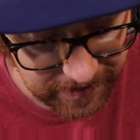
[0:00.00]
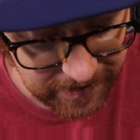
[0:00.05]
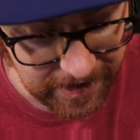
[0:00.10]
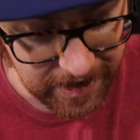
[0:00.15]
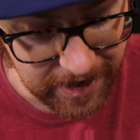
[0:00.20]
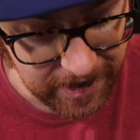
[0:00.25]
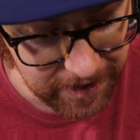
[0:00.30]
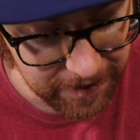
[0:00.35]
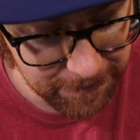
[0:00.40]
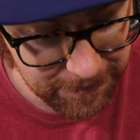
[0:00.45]

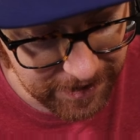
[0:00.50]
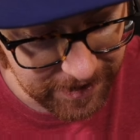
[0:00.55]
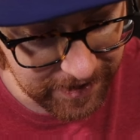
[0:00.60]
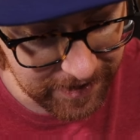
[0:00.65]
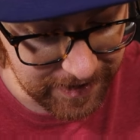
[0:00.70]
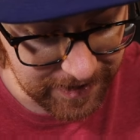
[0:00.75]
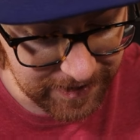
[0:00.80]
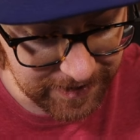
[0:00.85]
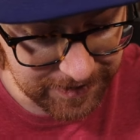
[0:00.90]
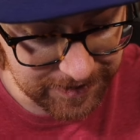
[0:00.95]
game
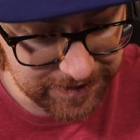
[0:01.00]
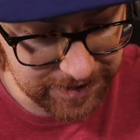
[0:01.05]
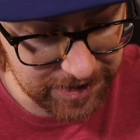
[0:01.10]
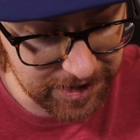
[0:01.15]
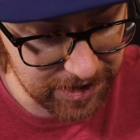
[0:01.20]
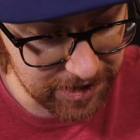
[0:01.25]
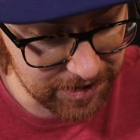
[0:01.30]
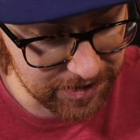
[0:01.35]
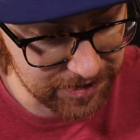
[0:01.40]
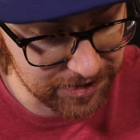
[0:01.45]
is
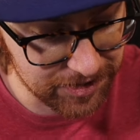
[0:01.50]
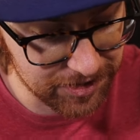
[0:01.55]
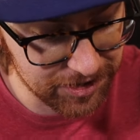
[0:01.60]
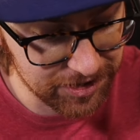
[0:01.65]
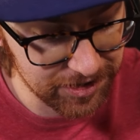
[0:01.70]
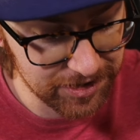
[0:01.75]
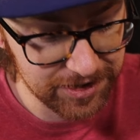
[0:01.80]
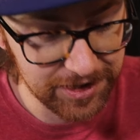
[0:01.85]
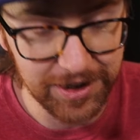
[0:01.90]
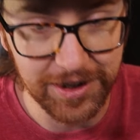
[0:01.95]
there's
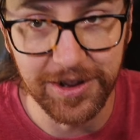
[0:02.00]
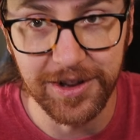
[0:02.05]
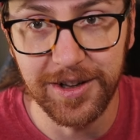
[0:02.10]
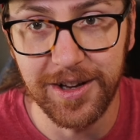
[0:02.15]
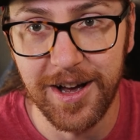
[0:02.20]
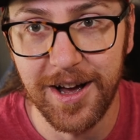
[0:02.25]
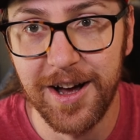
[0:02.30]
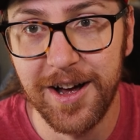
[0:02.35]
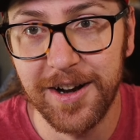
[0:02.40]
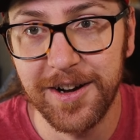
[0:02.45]
just a
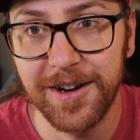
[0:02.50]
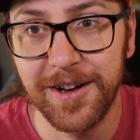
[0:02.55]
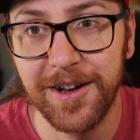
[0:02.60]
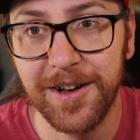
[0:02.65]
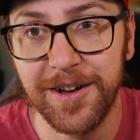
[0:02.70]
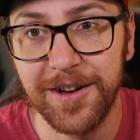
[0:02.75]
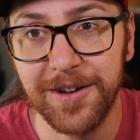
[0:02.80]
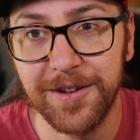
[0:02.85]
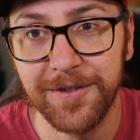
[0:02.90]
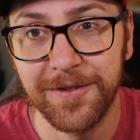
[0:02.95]
lot
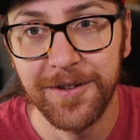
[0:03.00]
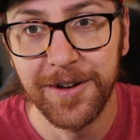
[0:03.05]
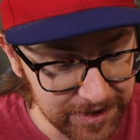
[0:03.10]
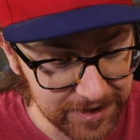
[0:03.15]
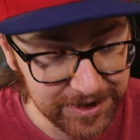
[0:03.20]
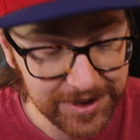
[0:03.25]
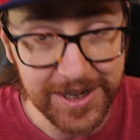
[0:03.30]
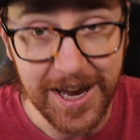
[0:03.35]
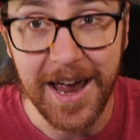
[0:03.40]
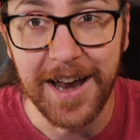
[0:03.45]
of
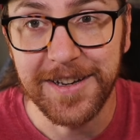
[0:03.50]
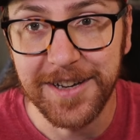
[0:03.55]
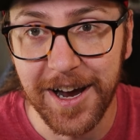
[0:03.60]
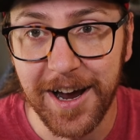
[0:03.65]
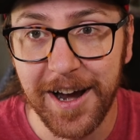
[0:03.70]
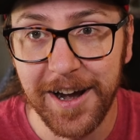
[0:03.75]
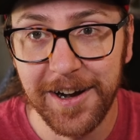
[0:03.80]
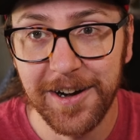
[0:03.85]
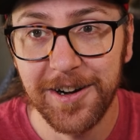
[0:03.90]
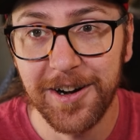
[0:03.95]

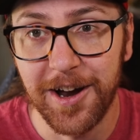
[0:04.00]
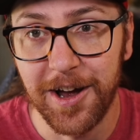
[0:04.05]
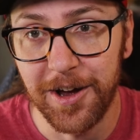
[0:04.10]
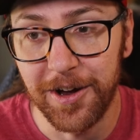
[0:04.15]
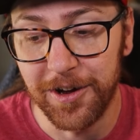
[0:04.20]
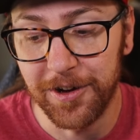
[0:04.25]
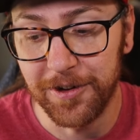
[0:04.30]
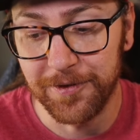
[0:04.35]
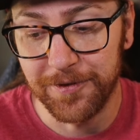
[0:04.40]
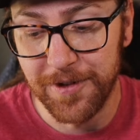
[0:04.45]
satire
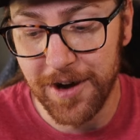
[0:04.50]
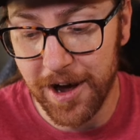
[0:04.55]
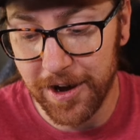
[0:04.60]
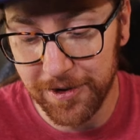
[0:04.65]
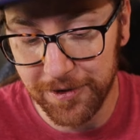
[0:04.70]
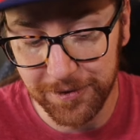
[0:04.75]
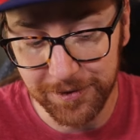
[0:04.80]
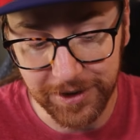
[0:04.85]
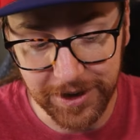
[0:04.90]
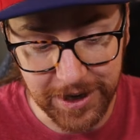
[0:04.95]
of not
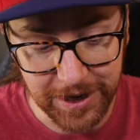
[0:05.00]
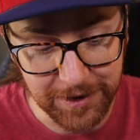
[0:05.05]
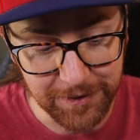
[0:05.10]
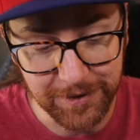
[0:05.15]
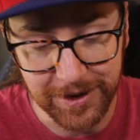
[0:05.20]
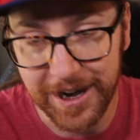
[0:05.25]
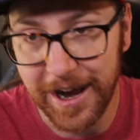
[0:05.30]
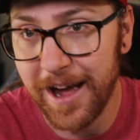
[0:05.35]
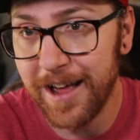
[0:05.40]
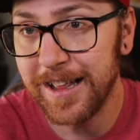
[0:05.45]
only
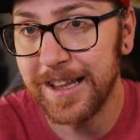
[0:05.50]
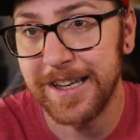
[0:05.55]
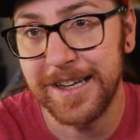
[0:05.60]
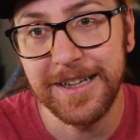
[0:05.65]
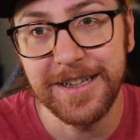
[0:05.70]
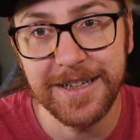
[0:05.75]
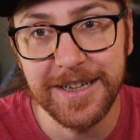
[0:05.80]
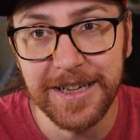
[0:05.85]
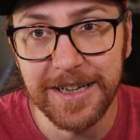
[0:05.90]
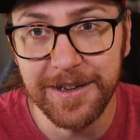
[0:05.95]
reality
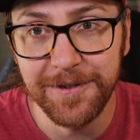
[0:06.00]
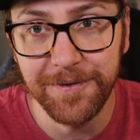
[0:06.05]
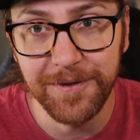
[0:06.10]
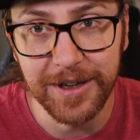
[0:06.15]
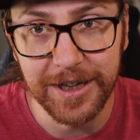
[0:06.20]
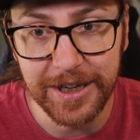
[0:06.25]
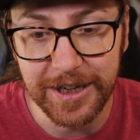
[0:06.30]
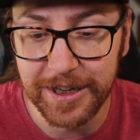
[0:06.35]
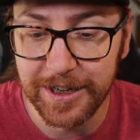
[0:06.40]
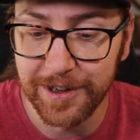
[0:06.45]

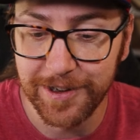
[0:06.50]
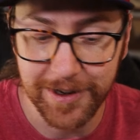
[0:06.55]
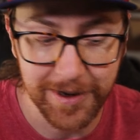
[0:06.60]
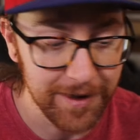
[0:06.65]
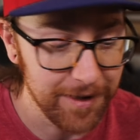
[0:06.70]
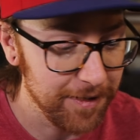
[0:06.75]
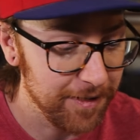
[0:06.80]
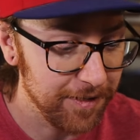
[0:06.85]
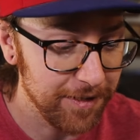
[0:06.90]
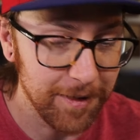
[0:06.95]
TV
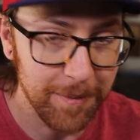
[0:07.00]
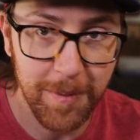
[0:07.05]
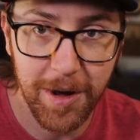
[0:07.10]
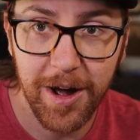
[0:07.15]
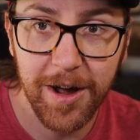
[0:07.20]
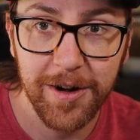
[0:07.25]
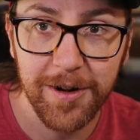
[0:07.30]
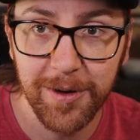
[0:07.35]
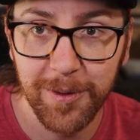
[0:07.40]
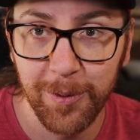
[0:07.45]
and the
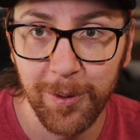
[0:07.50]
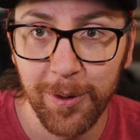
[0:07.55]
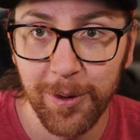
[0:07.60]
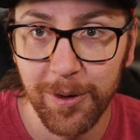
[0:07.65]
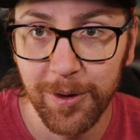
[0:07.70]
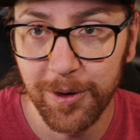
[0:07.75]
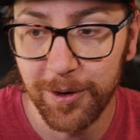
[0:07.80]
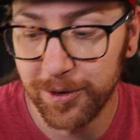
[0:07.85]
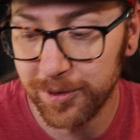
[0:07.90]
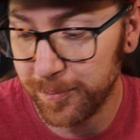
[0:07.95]
modern
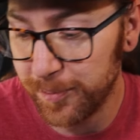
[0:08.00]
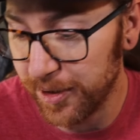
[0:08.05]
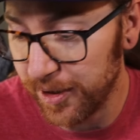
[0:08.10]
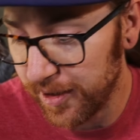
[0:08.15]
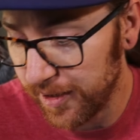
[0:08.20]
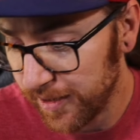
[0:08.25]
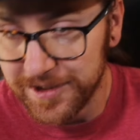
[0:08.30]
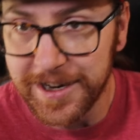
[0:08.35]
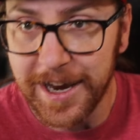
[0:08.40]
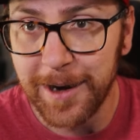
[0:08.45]
world,
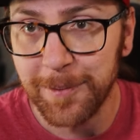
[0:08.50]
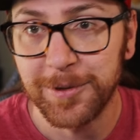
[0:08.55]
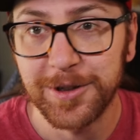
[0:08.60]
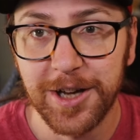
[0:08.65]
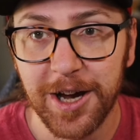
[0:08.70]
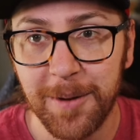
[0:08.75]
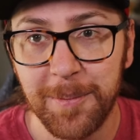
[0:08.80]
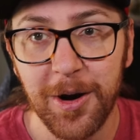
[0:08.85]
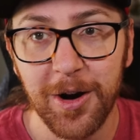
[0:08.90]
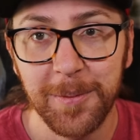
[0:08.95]
but
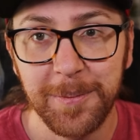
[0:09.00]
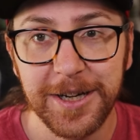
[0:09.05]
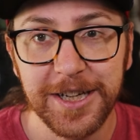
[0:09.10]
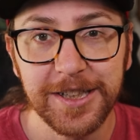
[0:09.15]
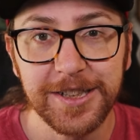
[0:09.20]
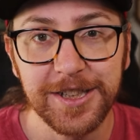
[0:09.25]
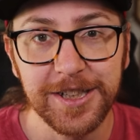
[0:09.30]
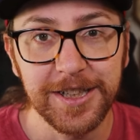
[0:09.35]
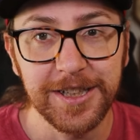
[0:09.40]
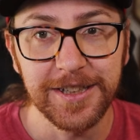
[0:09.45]
tabletop
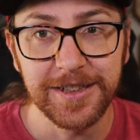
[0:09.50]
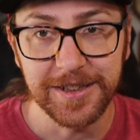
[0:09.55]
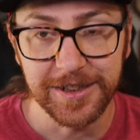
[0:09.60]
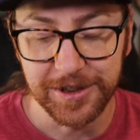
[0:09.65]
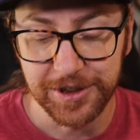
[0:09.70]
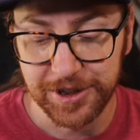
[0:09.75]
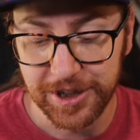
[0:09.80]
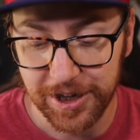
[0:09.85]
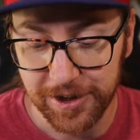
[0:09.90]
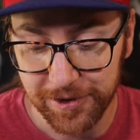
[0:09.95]
RPGs in
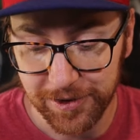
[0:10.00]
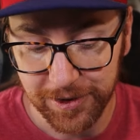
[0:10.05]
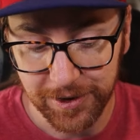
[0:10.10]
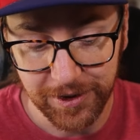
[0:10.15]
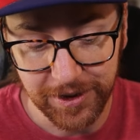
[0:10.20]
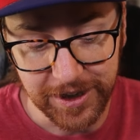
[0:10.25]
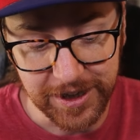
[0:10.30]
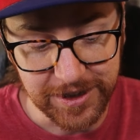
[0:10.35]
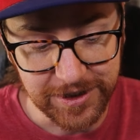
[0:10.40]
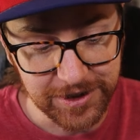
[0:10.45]

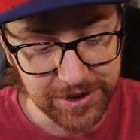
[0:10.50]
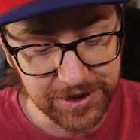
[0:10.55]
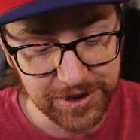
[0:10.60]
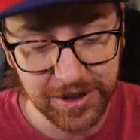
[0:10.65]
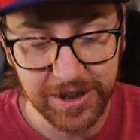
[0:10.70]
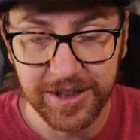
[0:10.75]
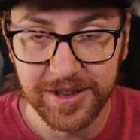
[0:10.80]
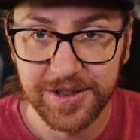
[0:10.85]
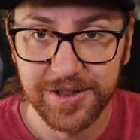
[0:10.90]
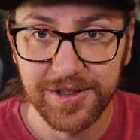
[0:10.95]
general. It's
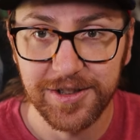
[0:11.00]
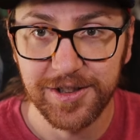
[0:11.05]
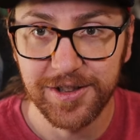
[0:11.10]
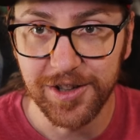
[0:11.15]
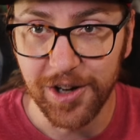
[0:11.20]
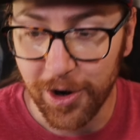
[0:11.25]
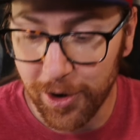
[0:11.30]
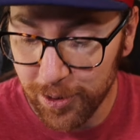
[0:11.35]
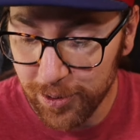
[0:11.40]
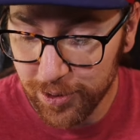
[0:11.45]
just
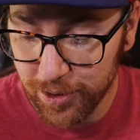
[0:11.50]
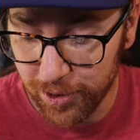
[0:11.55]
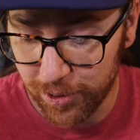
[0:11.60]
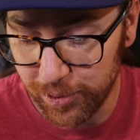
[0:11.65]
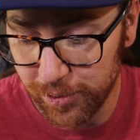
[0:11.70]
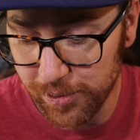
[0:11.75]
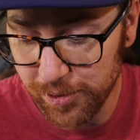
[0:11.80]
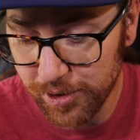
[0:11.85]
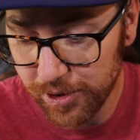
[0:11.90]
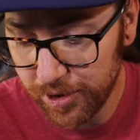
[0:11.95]
so
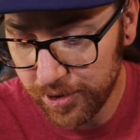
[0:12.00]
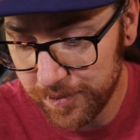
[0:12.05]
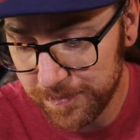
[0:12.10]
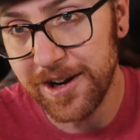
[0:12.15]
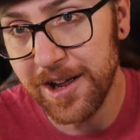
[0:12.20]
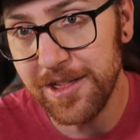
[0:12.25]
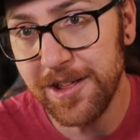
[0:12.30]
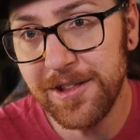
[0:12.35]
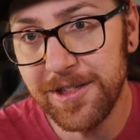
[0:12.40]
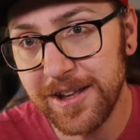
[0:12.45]
cool.
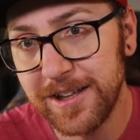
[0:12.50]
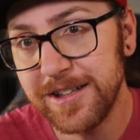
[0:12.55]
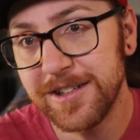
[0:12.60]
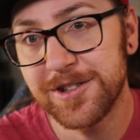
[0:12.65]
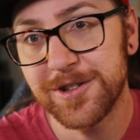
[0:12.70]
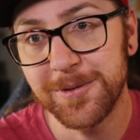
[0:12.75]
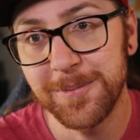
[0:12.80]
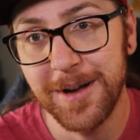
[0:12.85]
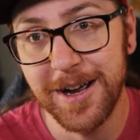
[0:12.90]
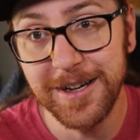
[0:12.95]
Another thing
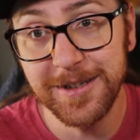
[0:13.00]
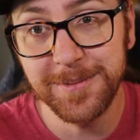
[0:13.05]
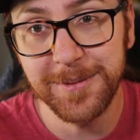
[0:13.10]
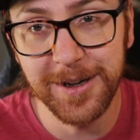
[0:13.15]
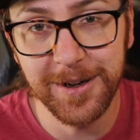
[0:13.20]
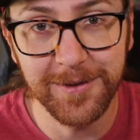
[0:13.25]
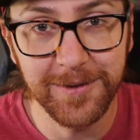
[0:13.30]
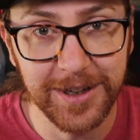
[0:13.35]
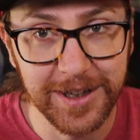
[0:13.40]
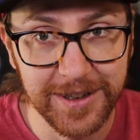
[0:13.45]
this reminds me
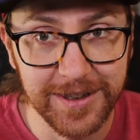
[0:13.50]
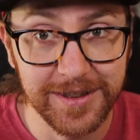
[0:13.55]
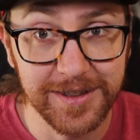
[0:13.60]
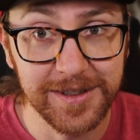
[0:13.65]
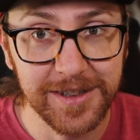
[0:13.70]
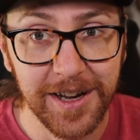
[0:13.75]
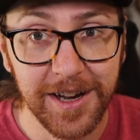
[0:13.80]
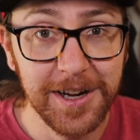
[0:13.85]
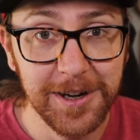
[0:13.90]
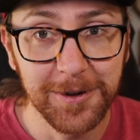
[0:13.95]
of
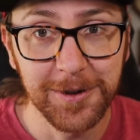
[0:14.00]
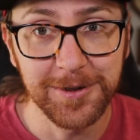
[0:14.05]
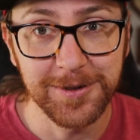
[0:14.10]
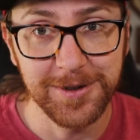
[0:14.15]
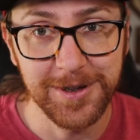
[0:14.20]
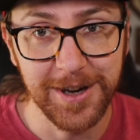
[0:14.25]
is Heroes